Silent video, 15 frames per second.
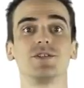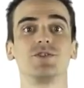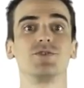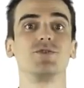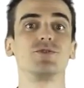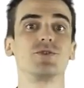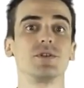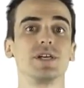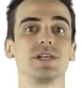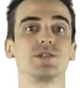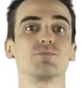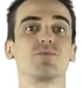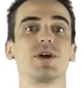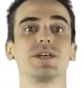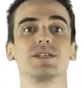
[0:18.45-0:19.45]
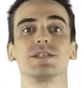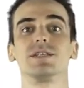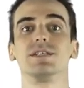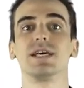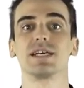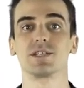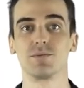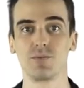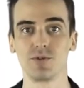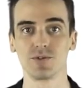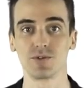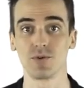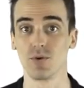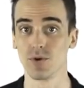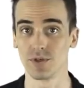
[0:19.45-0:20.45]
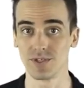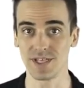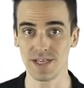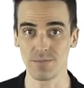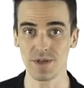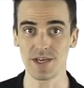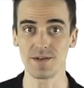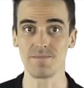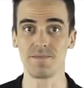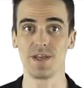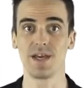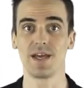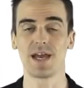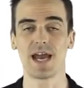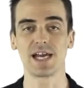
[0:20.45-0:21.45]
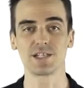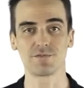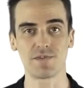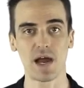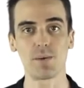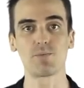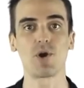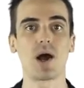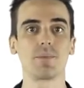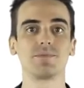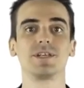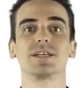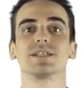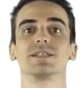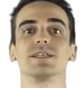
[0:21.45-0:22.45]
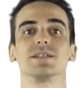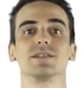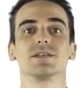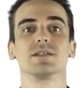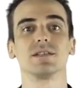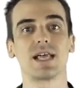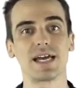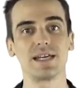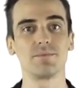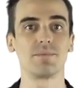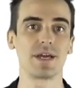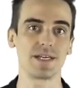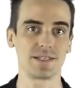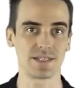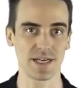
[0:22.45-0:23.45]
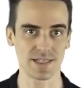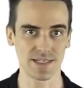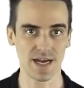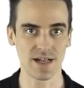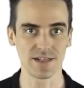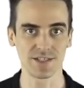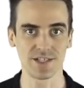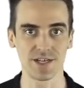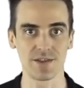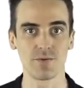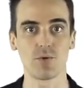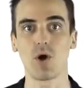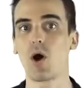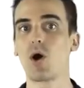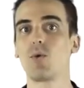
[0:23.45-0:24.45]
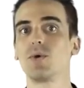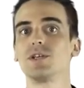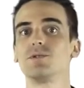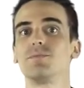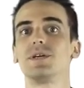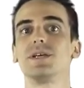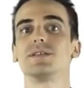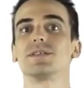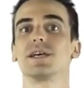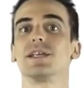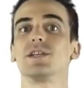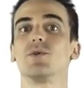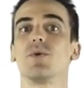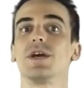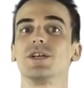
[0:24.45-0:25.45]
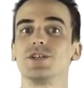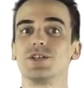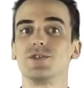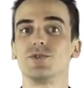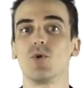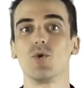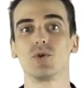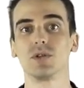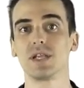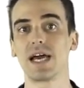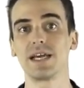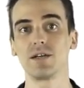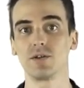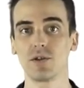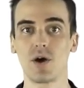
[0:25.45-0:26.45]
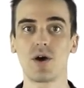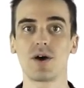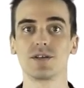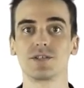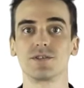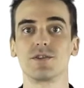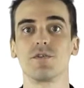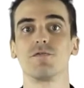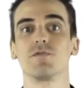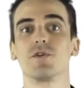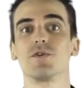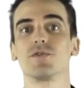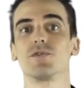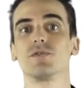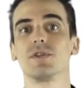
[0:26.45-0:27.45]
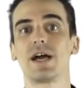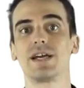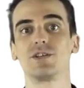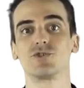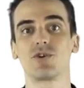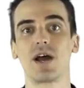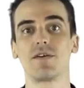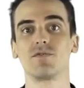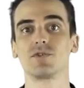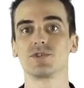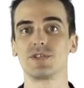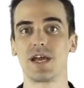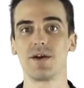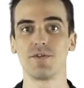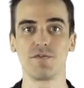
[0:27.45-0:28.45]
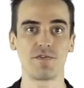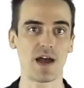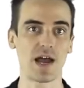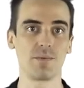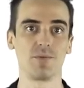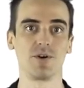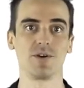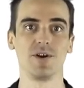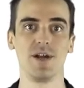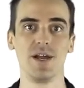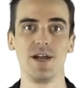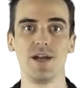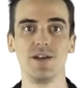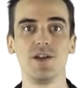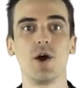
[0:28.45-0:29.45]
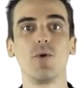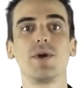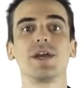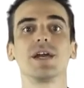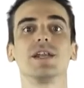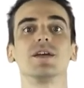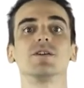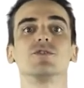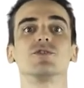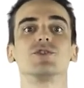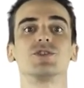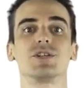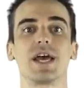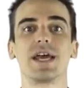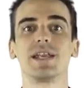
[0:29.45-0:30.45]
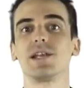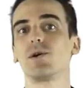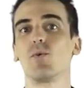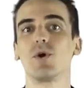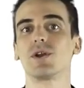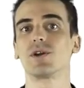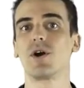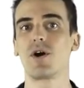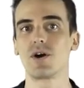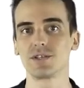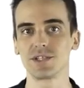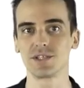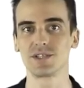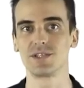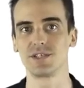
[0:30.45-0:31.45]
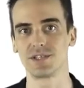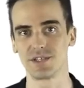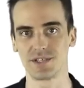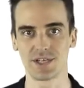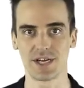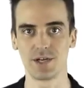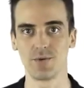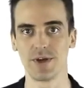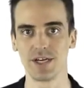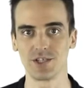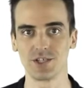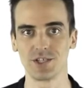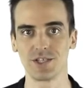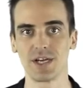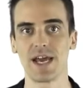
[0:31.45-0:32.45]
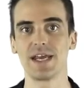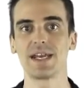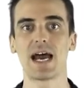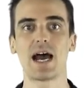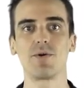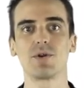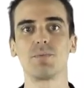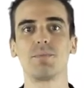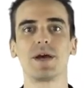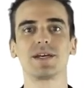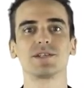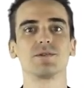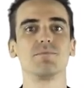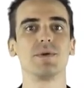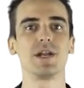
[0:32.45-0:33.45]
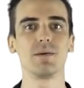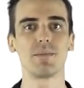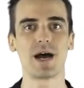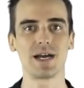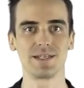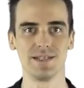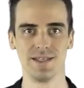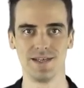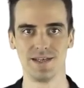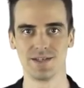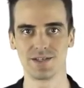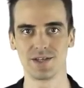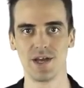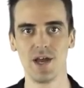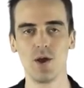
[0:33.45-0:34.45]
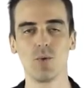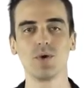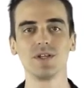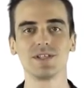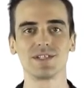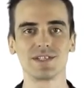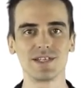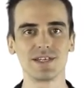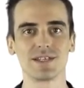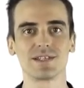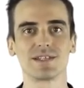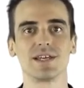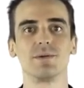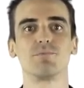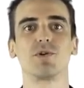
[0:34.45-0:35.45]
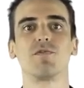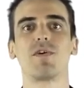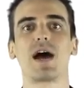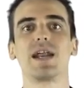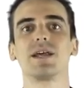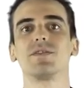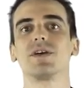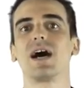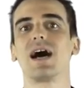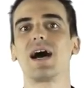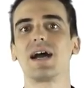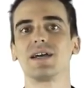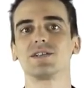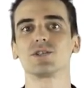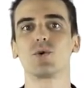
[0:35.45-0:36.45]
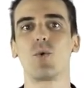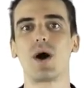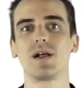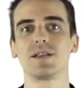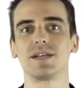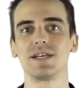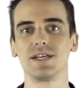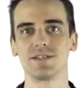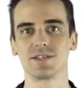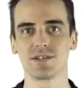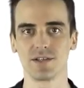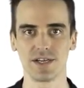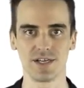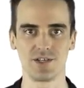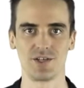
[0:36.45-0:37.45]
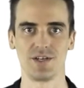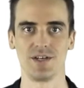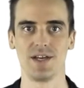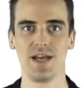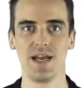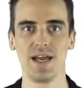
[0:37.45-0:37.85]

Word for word: is usually expressed in decibels or dB. As fiber optics is a light-based technology, there will always be attenuation or light loss the further light travels down the fiber. Knowing and understanding what causes this attenuation and how to best minimize this will assist in providing the highest quality installation.